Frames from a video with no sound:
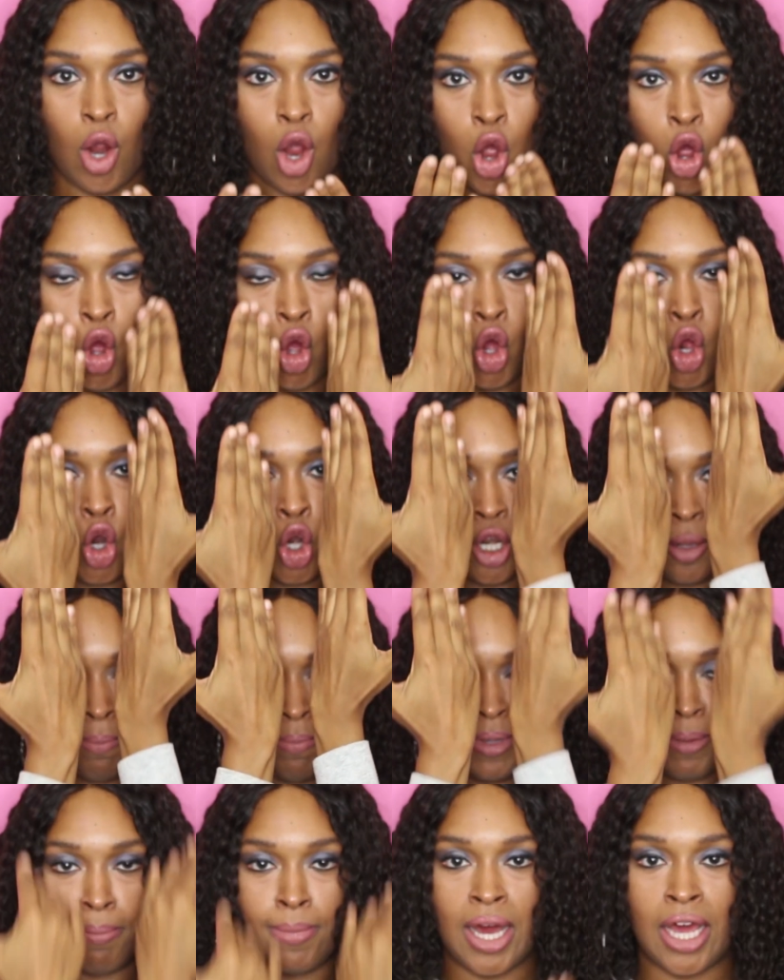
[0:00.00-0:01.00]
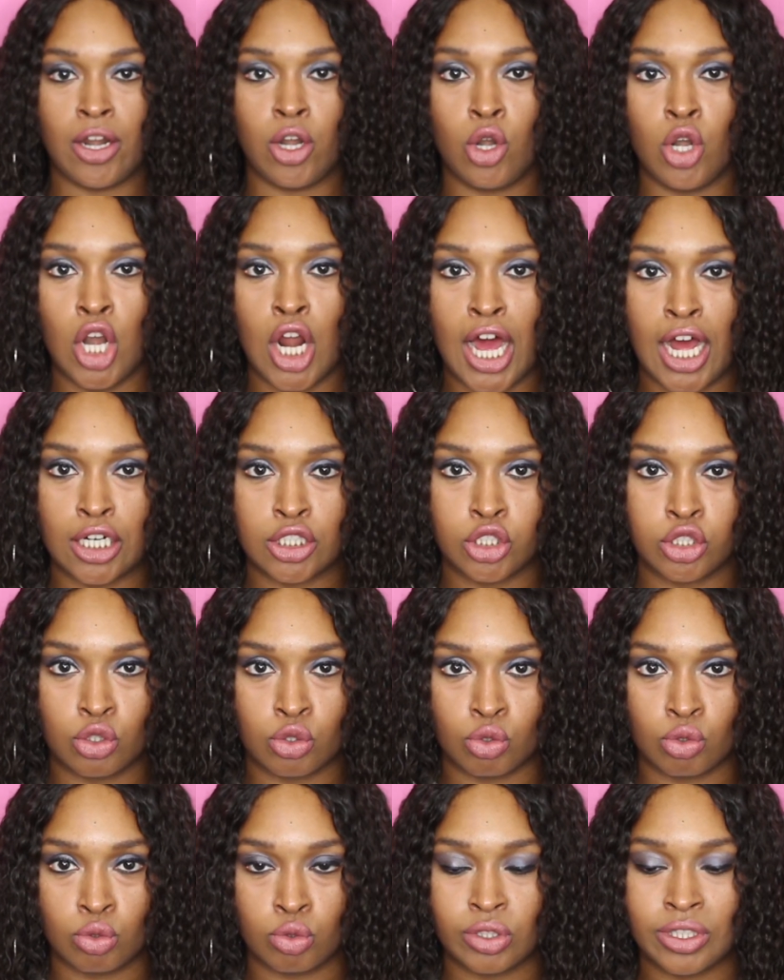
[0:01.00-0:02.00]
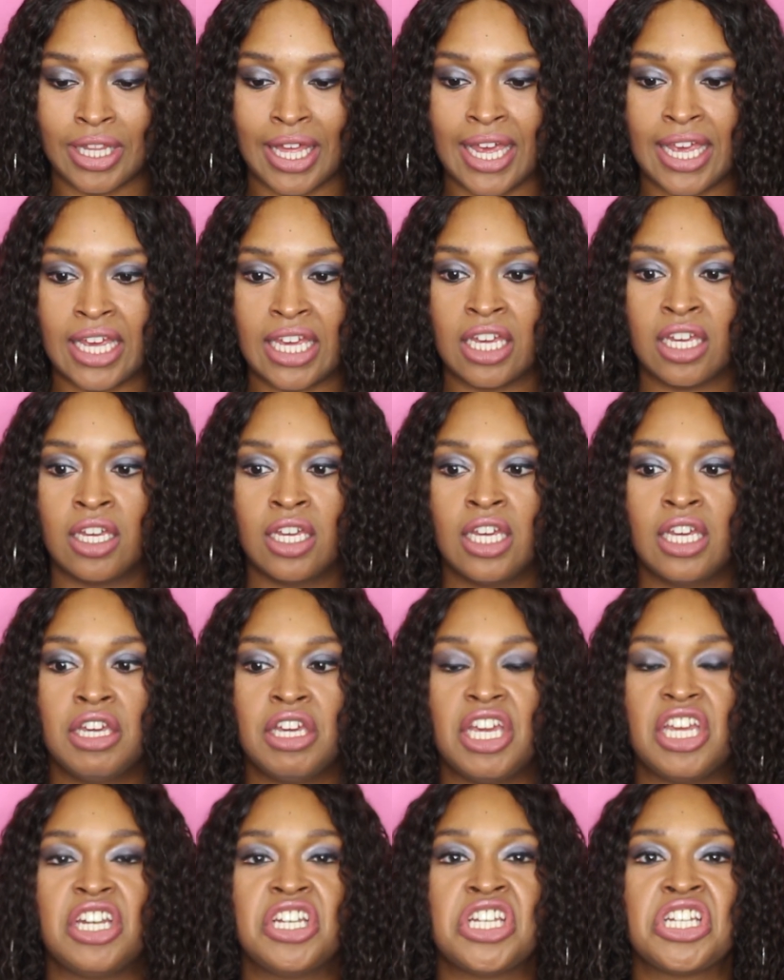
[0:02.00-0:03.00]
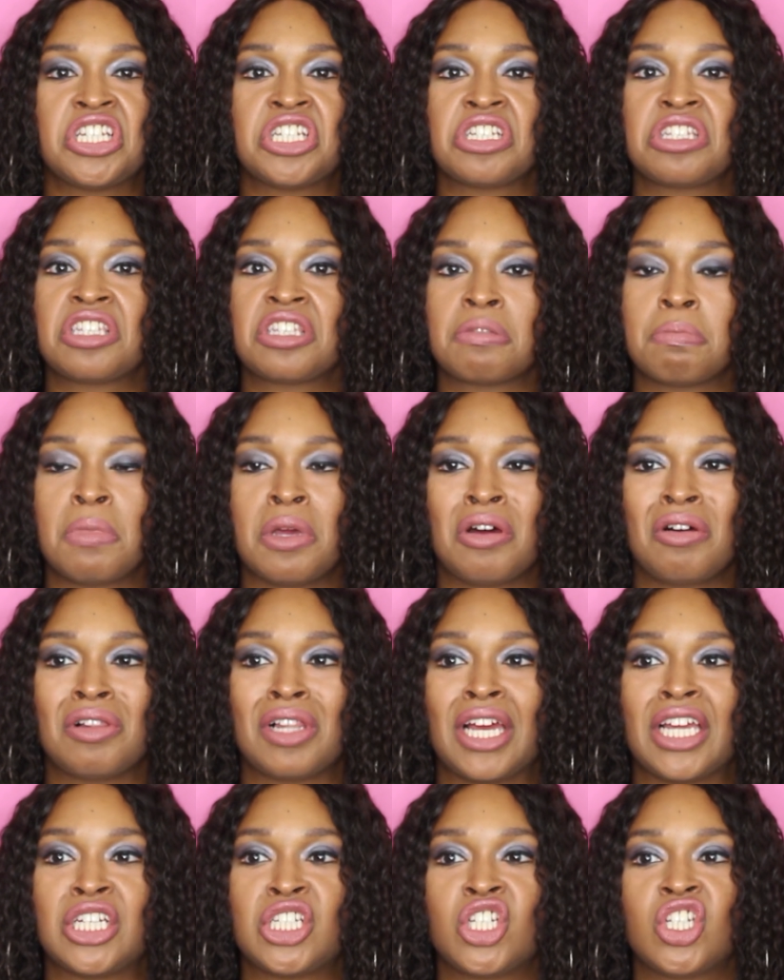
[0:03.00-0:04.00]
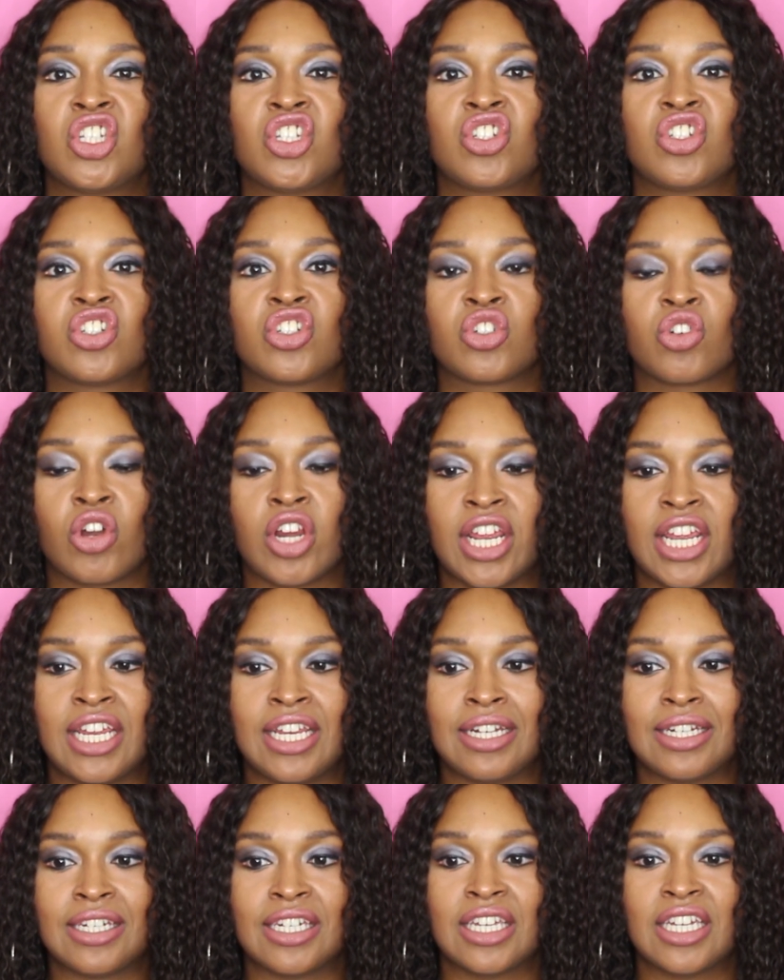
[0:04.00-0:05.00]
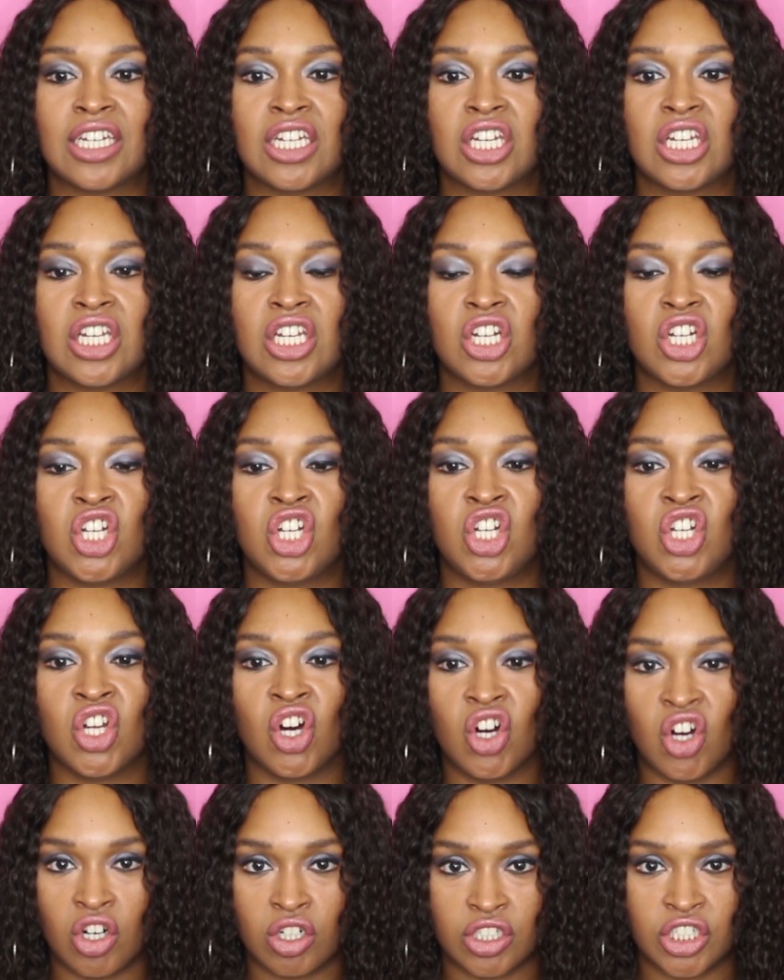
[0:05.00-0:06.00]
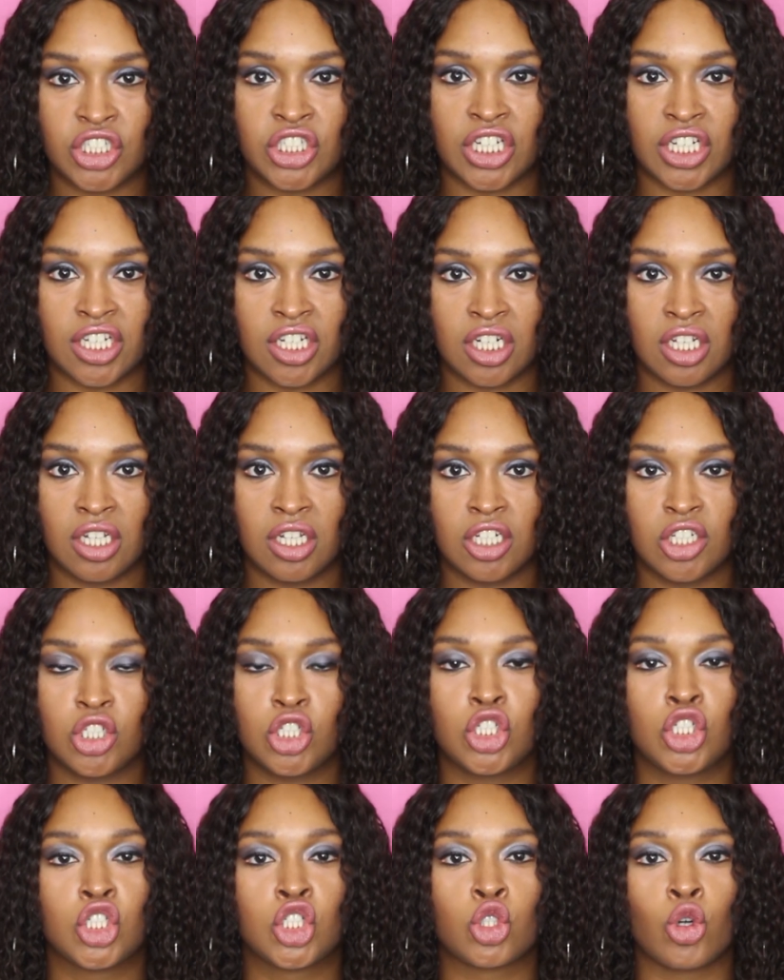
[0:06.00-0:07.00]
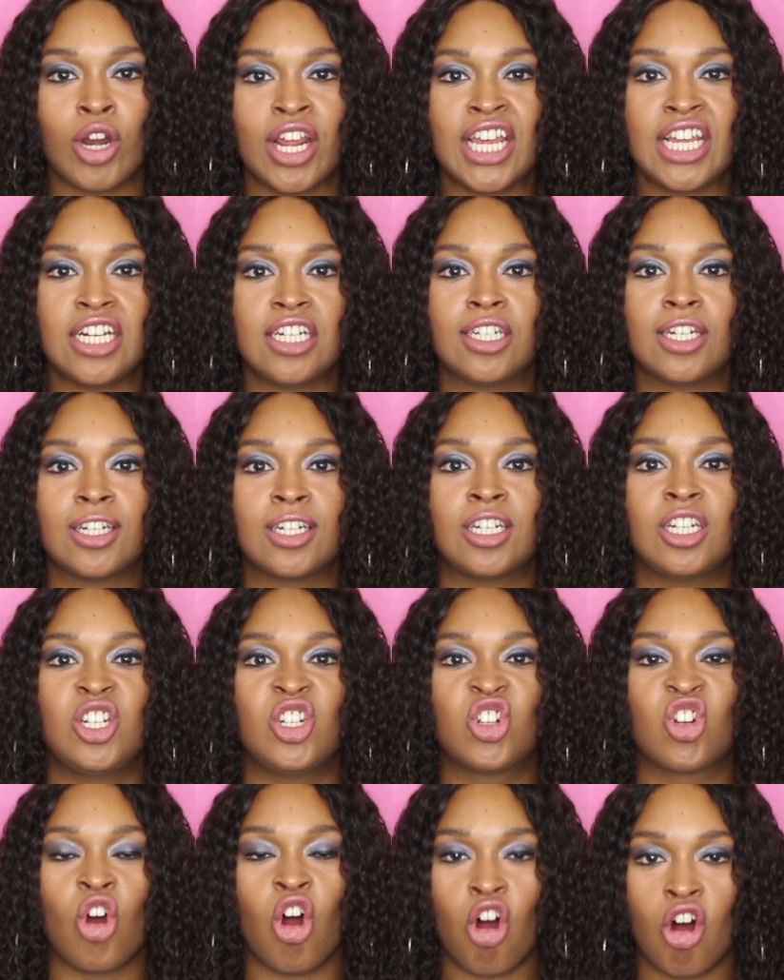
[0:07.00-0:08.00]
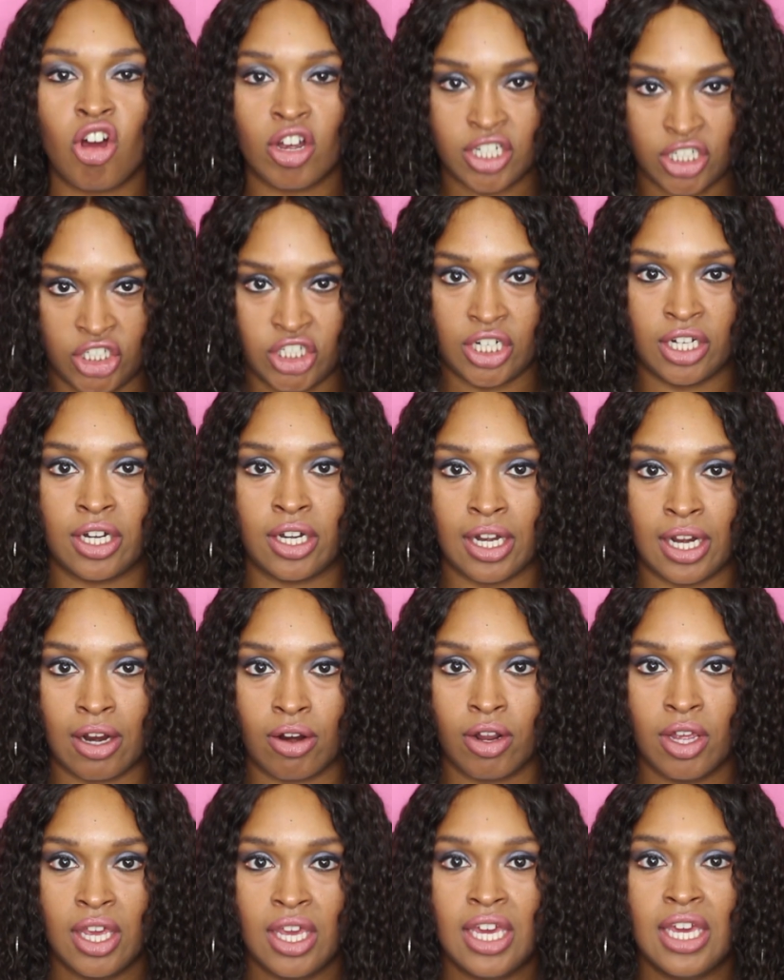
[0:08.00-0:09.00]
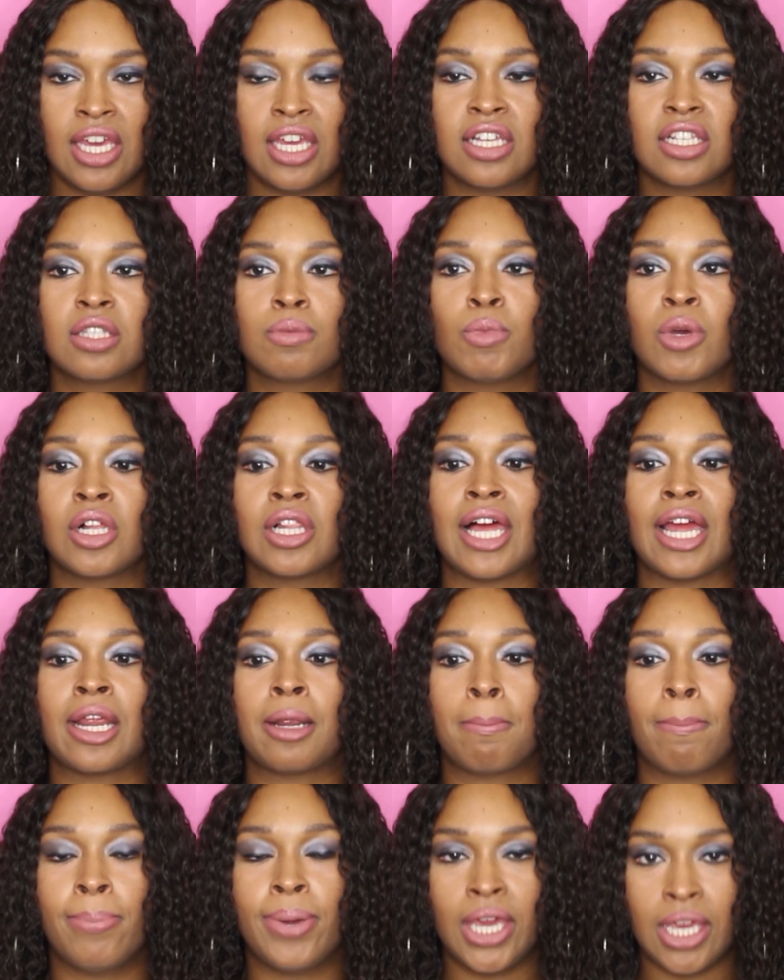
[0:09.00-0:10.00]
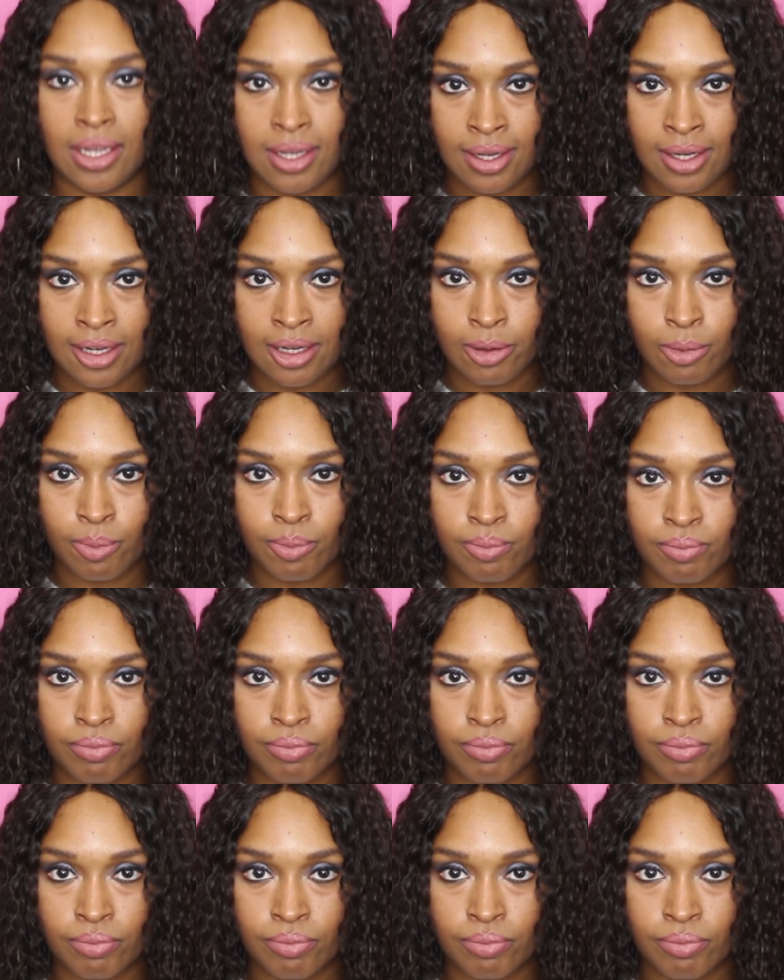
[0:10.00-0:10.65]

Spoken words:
all up in my nostrils, like, and it just smelled like straight dog shit. Straight dog shit in there. It smelled like pee